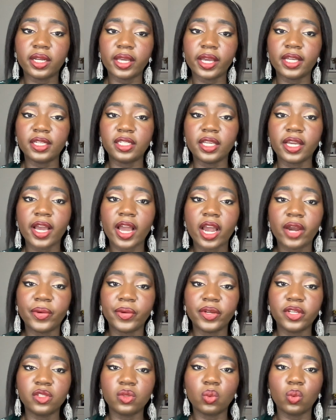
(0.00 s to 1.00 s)
Eddie
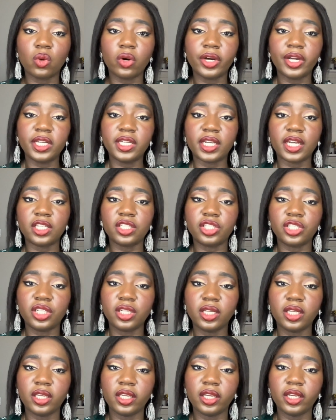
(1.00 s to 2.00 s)
Harris wore a
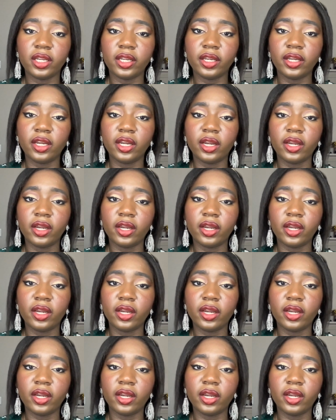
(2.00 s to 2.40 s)
dashiki